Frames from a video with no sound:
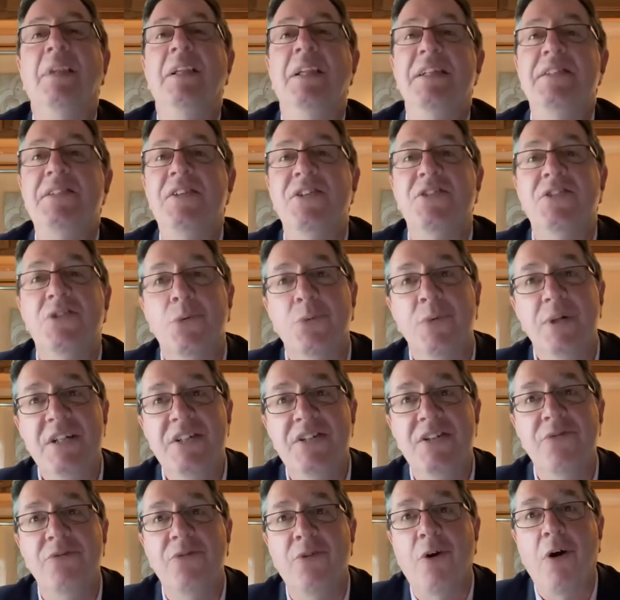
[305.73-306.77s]
This is the
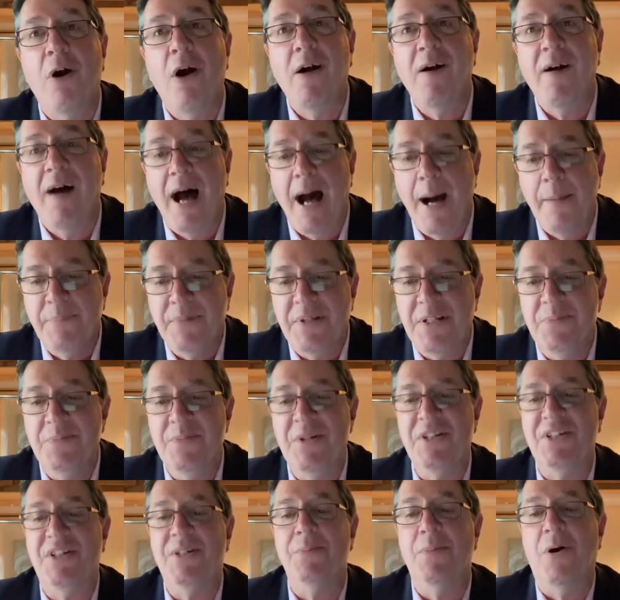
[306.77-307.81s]
reason for our
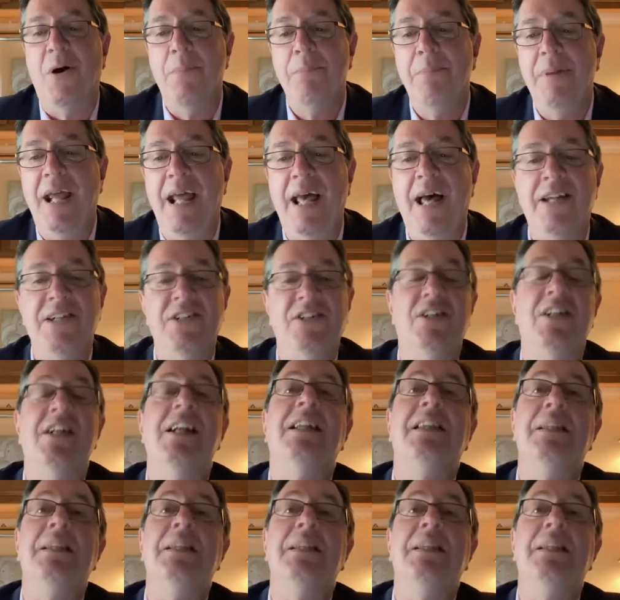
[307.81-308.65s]
optimism, our passion,